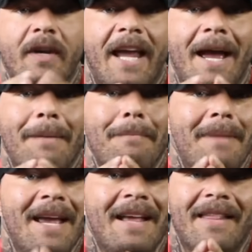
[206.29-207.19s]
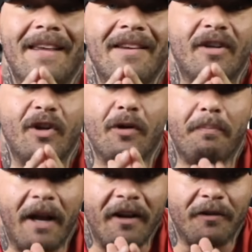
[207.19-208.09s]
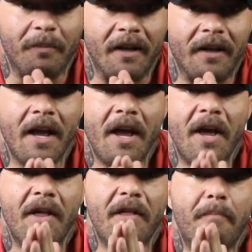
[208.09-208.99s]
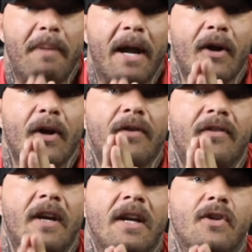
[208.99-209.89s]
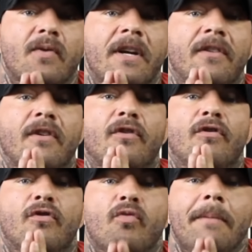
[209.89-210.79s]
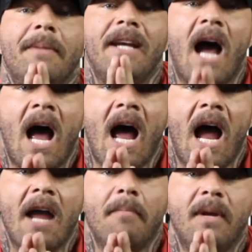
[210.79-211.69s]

can't make these in your basement the barrier to entry is extremely high